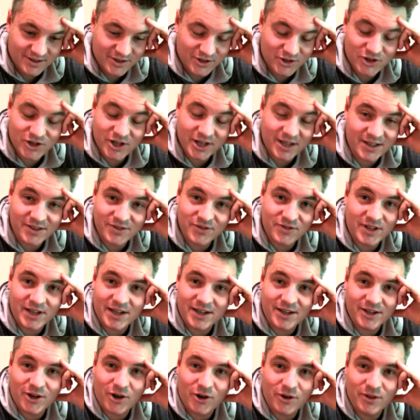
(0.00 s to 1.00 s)
The chickens
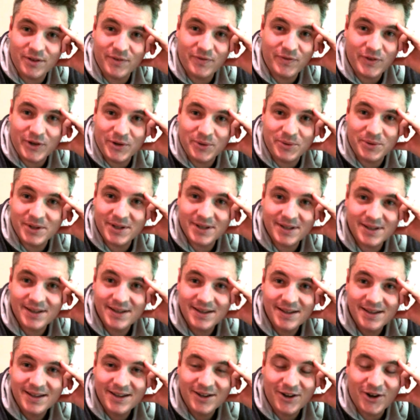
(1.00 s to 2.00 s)
didn't go in the field.
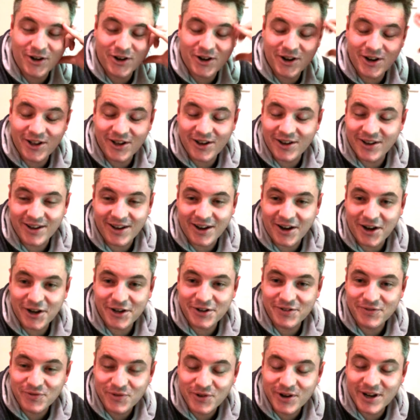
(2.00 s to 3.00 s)
I don't know.
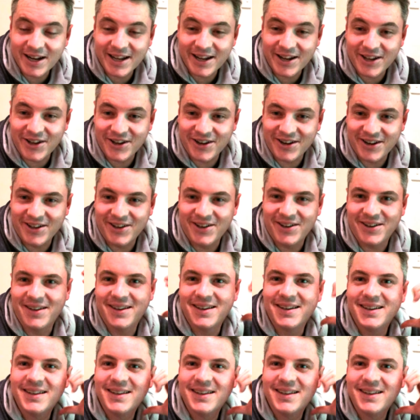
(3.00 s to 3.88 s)
I really don't know.